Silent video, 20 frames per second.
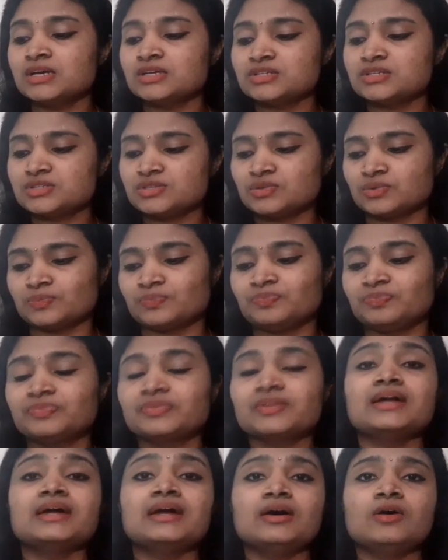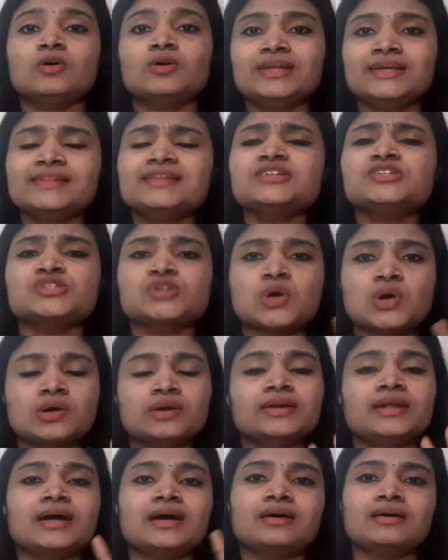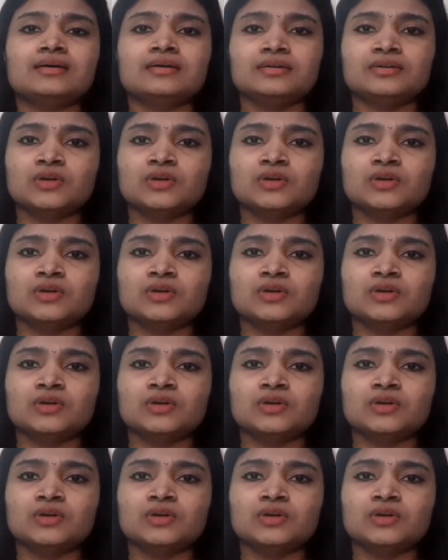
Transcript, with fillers: So only the short uh,